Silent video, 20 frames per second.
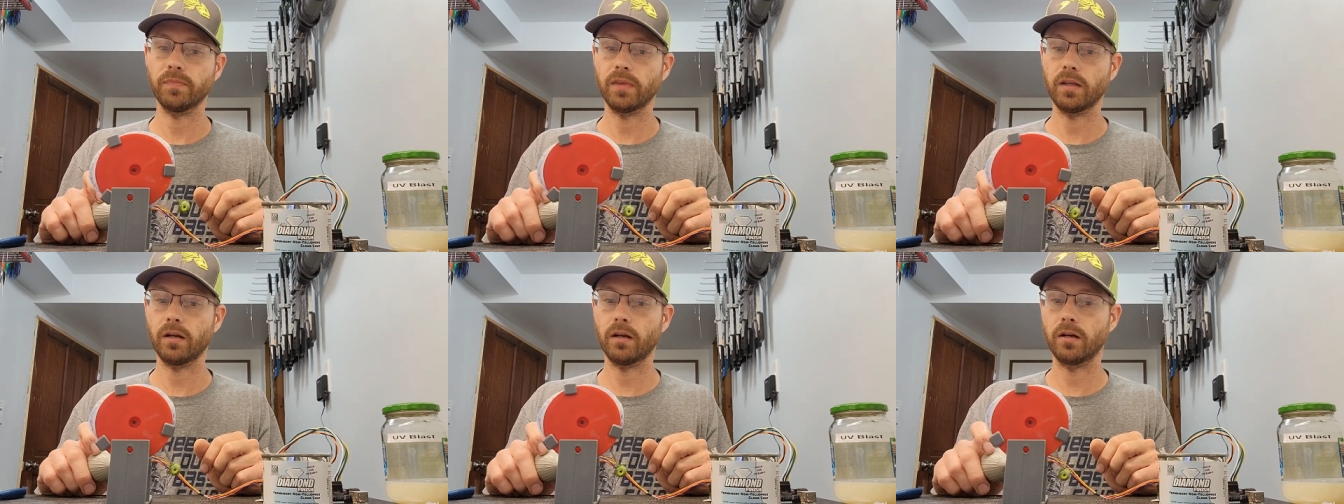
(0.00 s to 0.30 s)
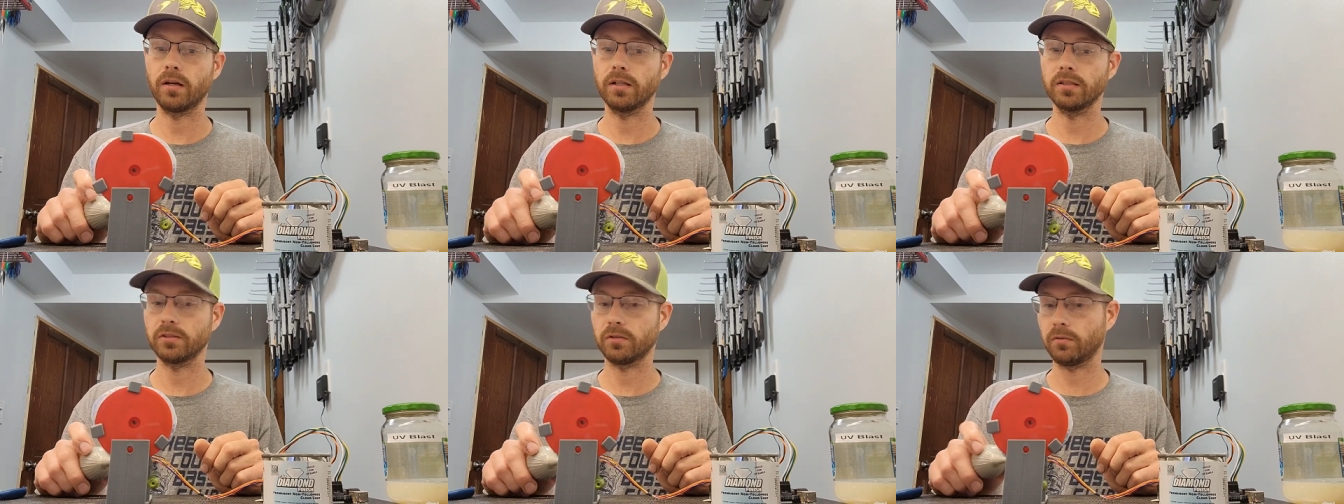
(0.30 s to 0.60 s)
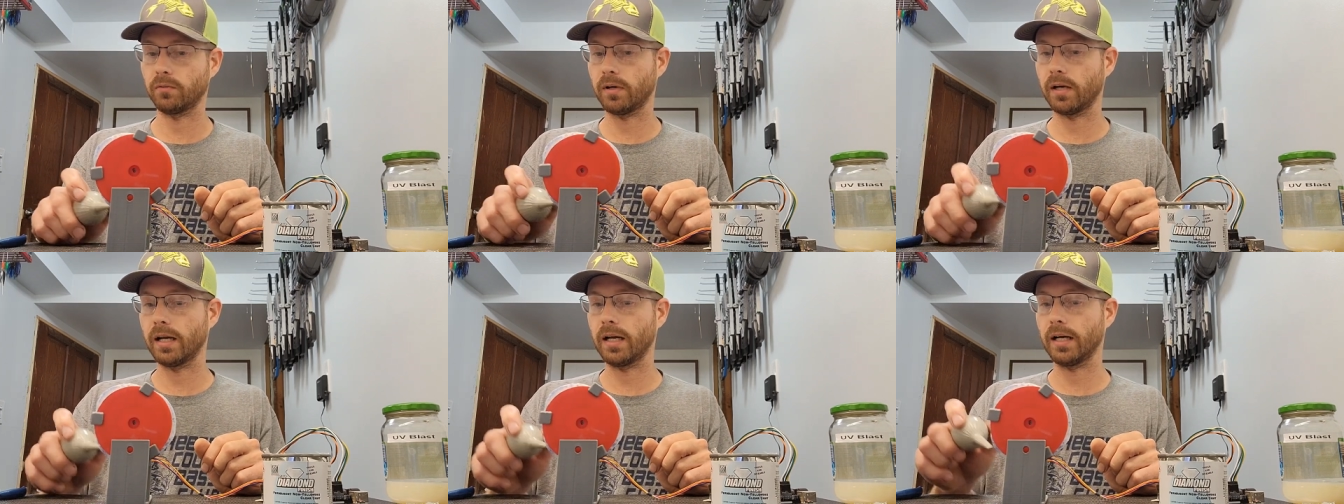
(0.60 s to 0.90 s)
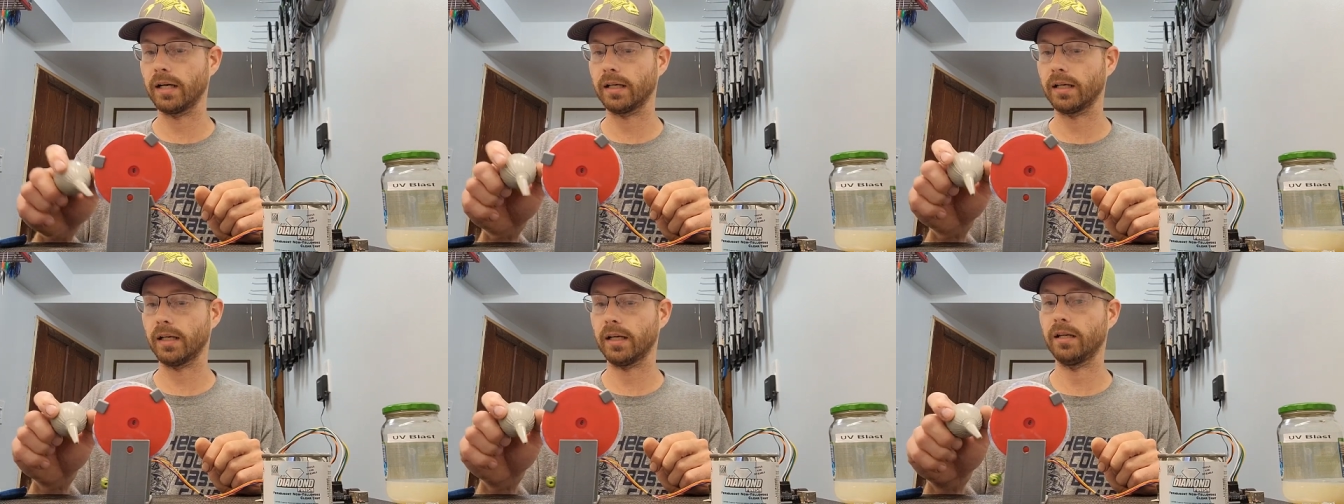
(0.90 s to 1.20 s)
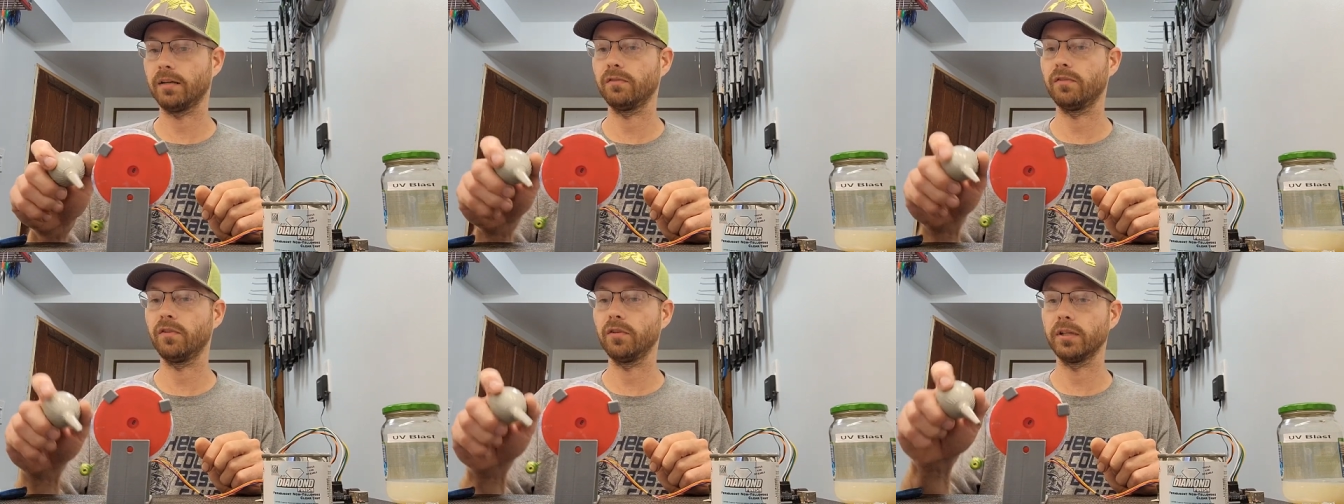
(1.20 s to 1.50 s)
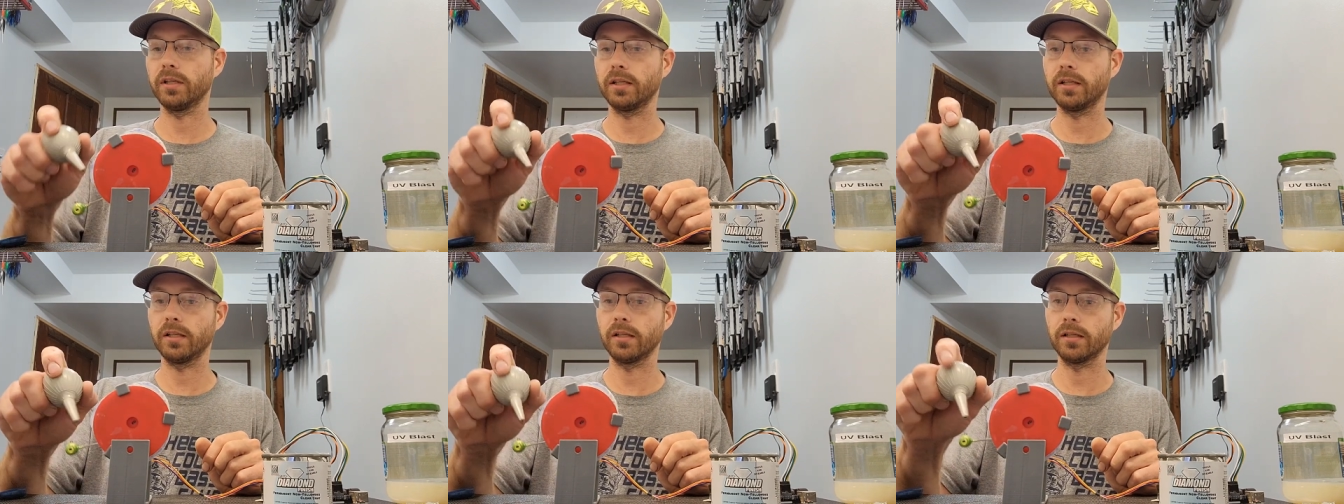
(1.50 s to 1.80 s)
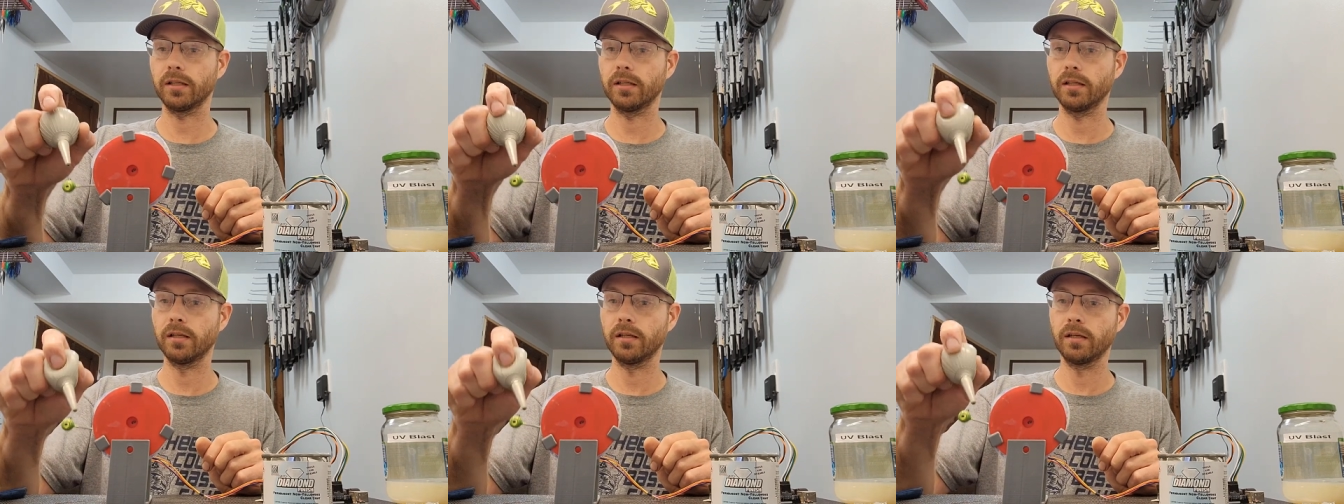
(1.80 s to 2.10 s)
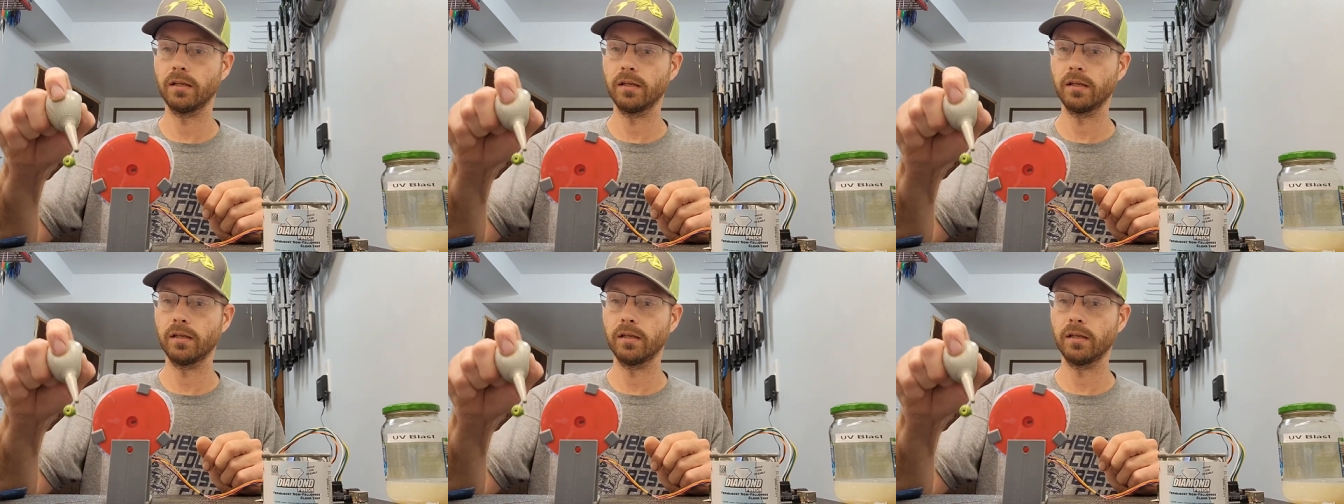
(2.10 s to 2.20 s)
hard as a rock and fully cured.